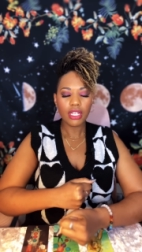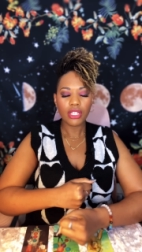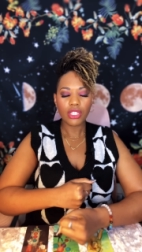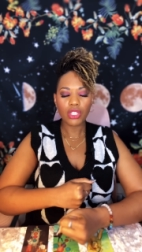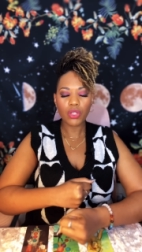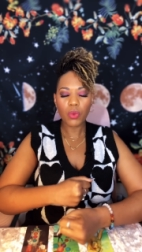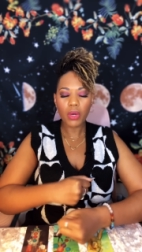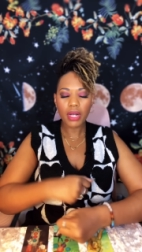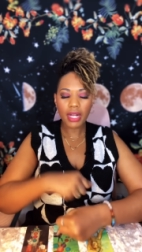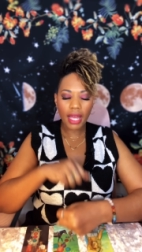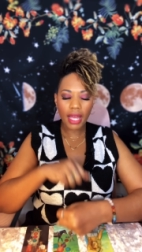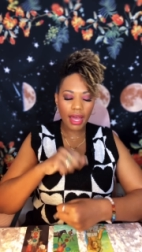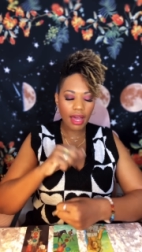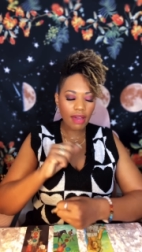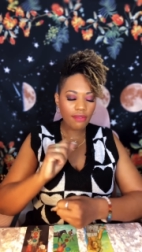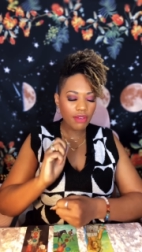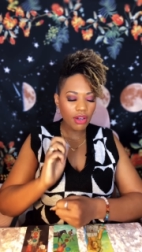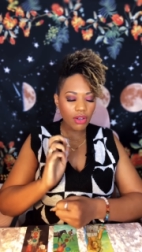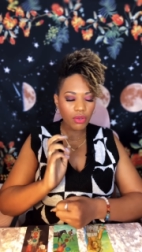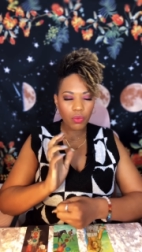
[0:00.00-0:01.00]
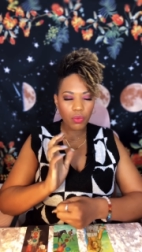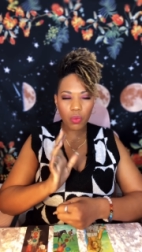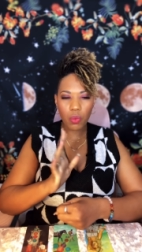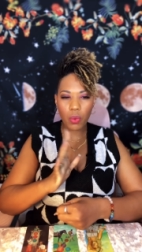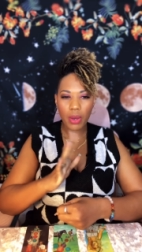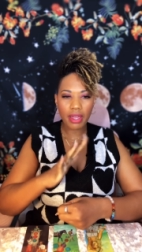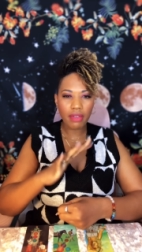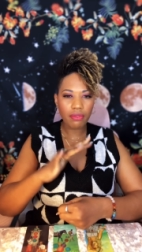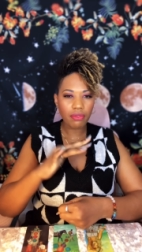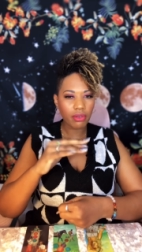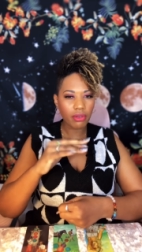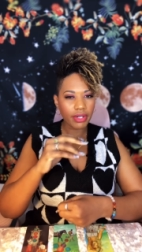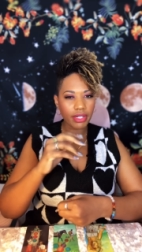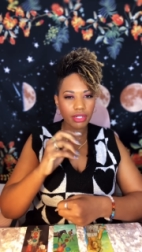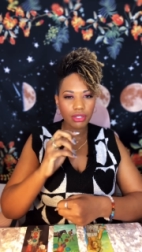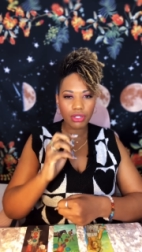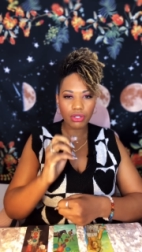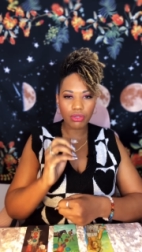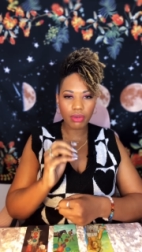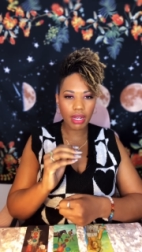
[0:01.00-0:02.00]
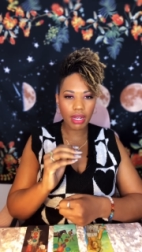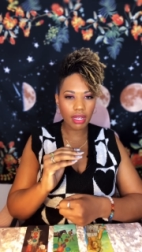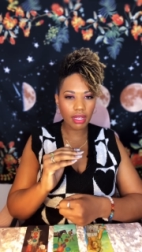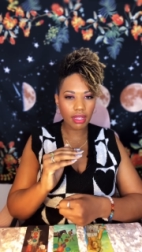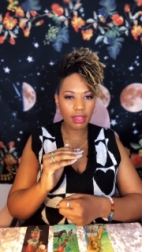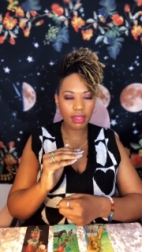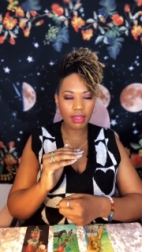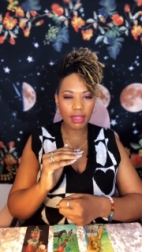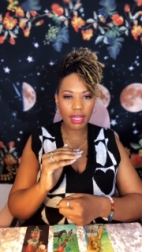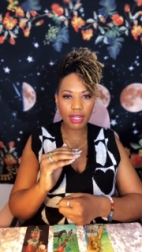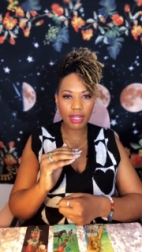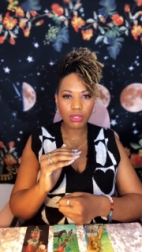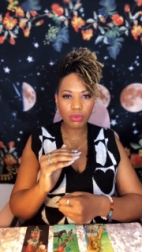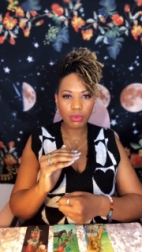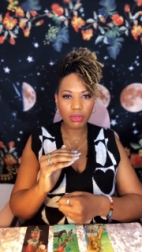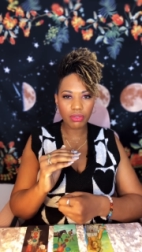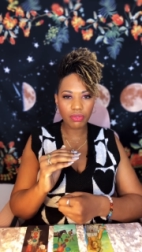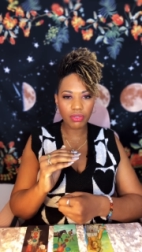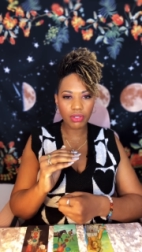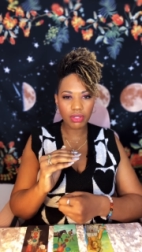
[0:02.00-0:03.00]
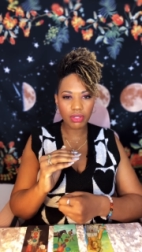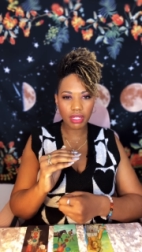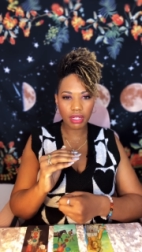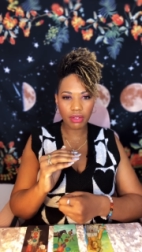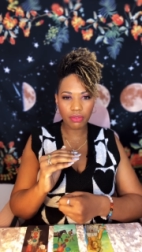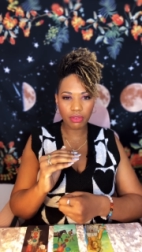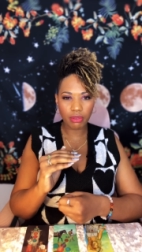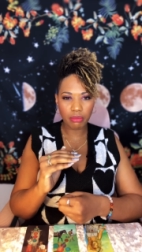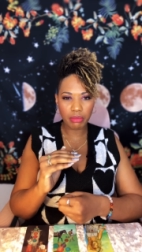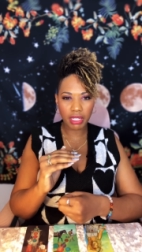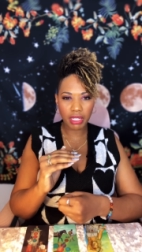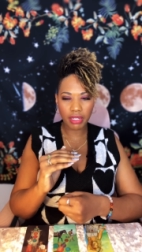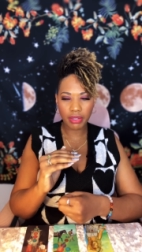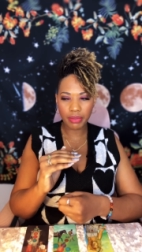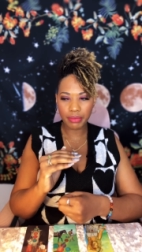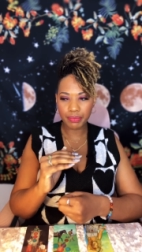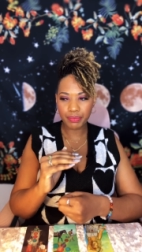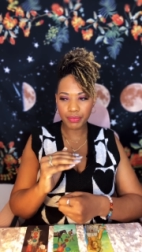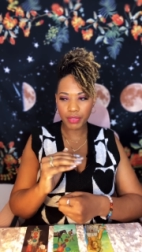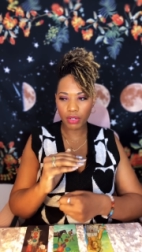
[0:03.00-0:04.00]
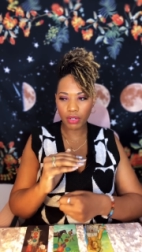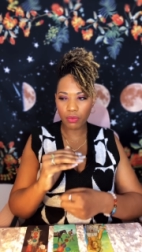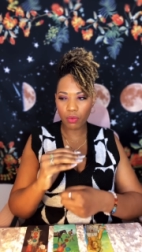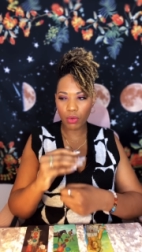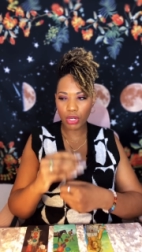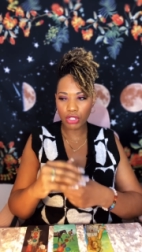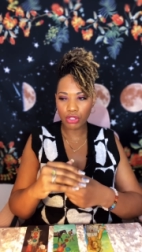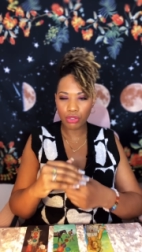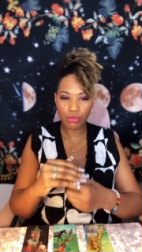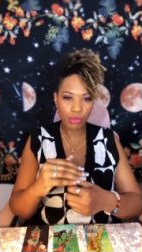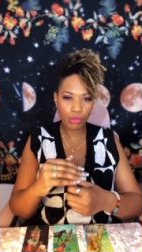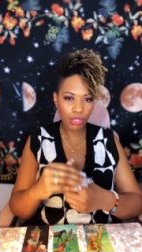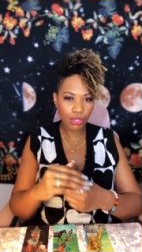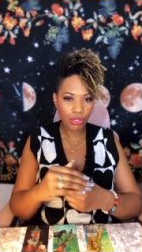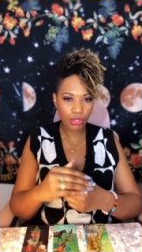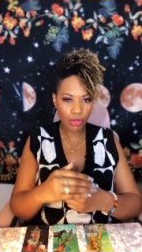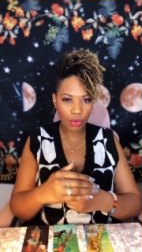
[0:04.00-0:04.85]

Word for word: You want to have unwavering strength. That's what it feels like for me of what you wish to